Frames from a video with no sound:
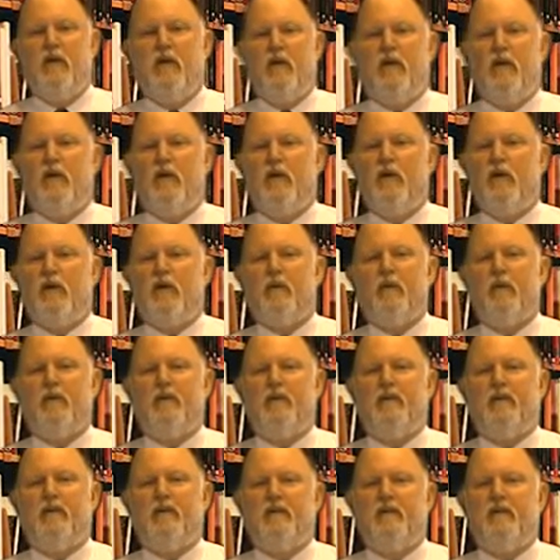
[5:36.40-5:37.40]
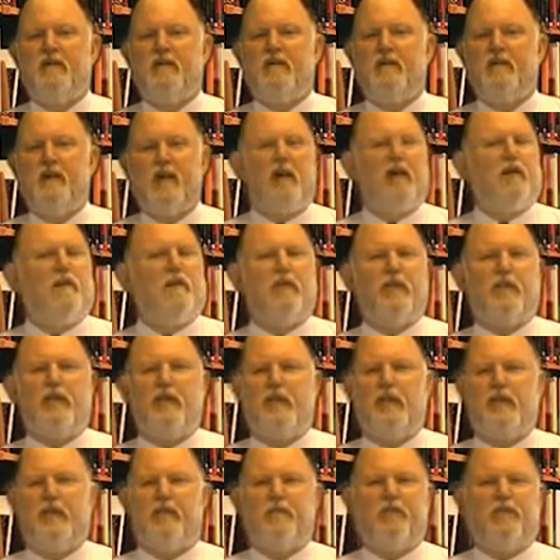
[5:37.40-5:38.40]
and we're going to be dealing with
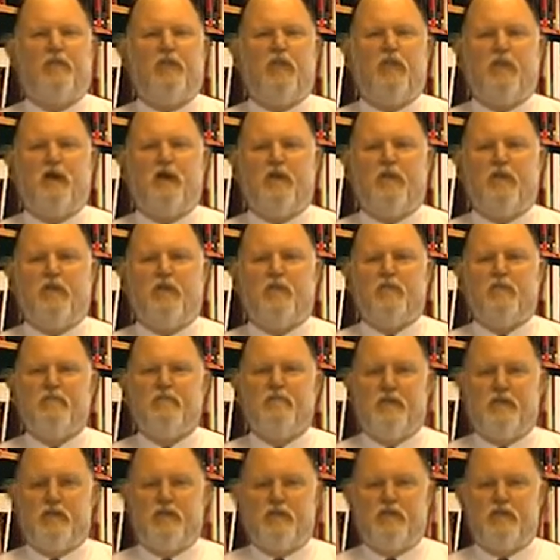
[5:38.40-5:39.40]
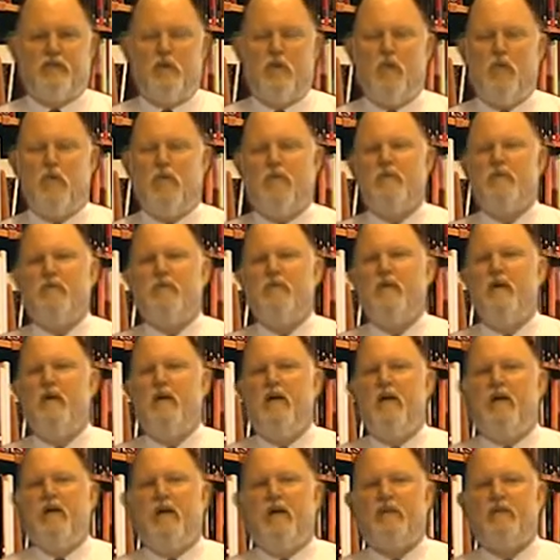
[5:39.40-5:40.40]
him forever in this course.
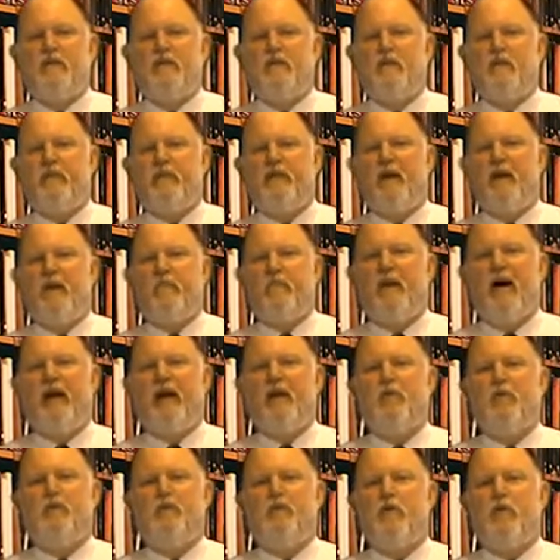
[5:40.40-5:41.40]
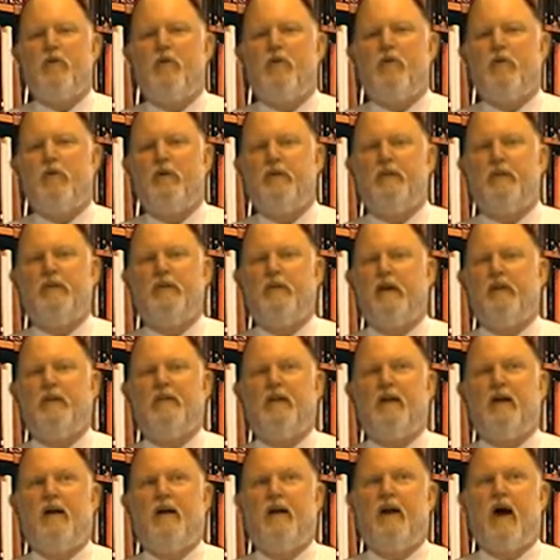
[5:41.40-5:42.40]
A gentleman named Michael Porter, who is like
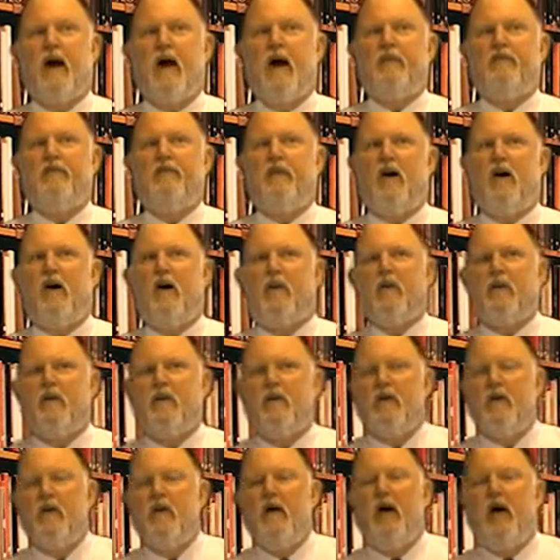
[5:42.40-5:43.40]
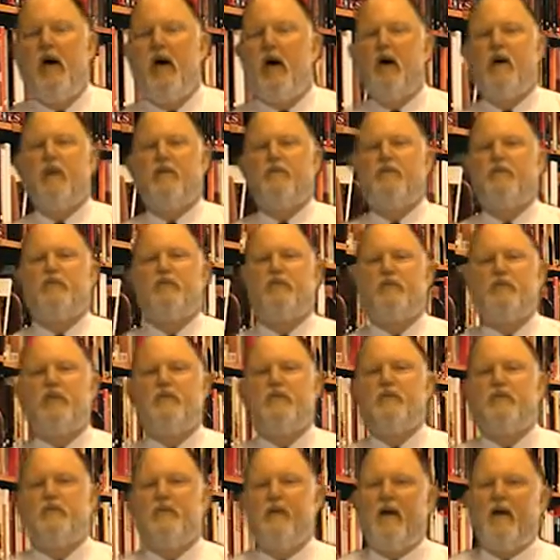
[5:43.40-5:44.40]
the godfather of
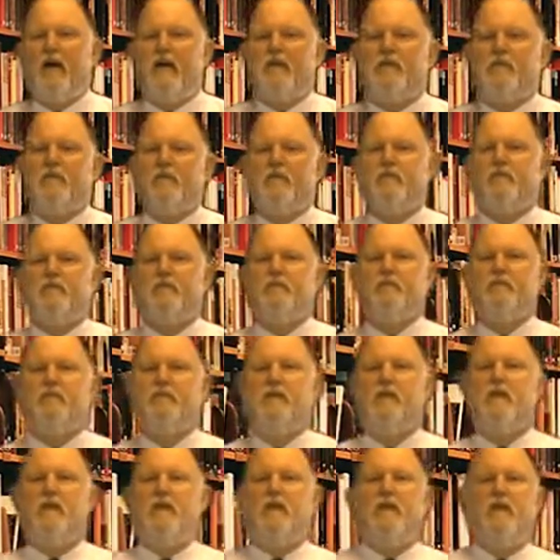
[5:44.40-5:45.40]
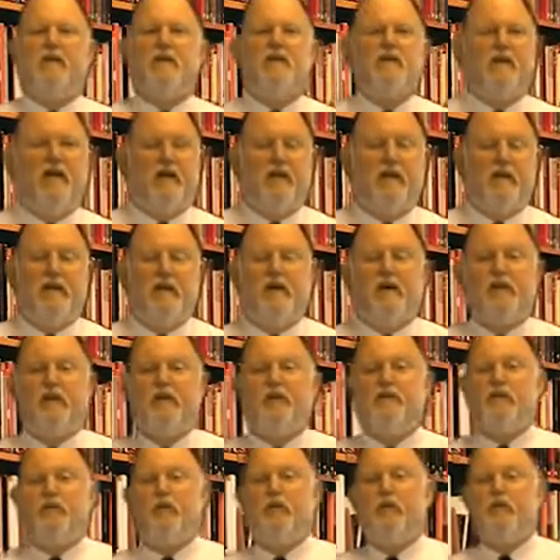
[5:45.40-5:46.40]
strategic management. It's not nearly
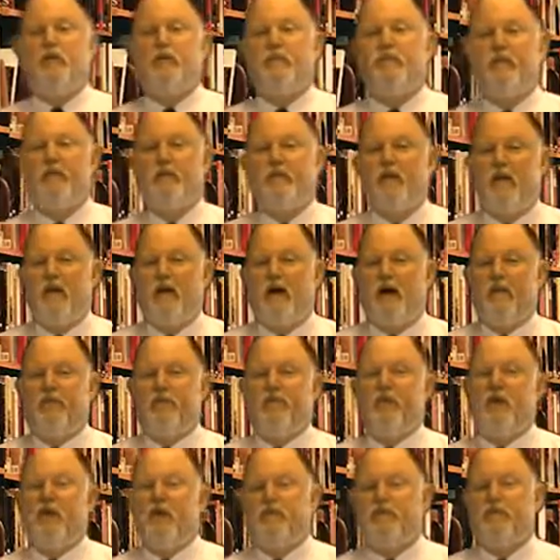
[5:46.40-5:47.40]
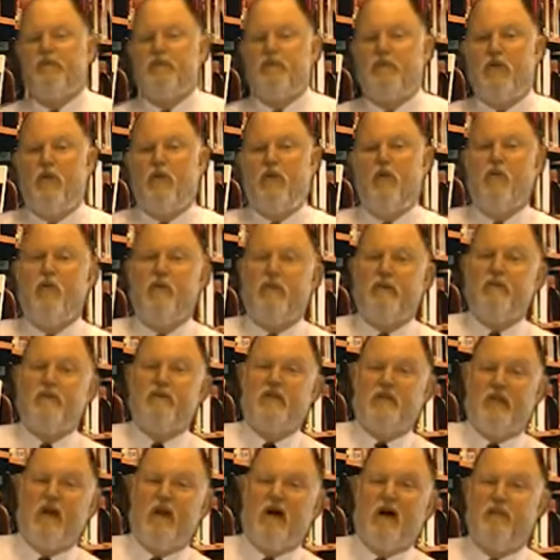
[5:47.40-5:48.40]
as cool as being the godfather of soul, but it's
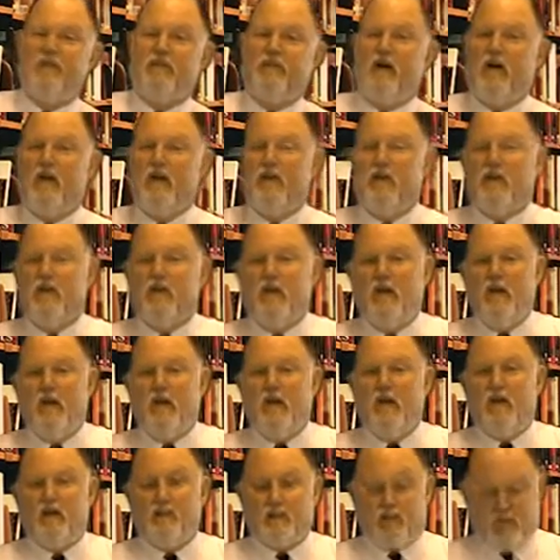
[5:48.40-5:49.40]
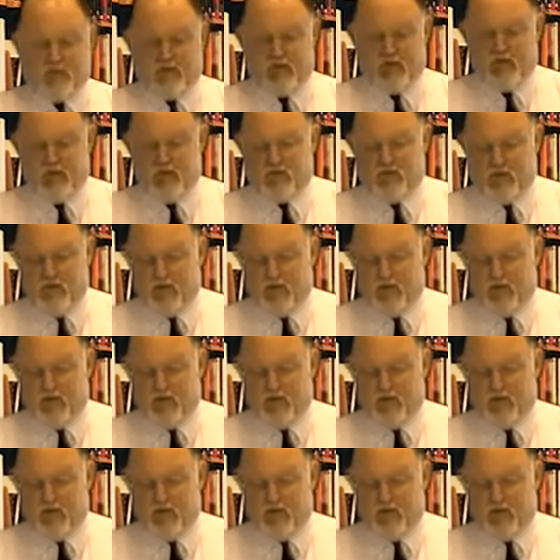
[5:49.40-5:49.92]
the godfather of strategic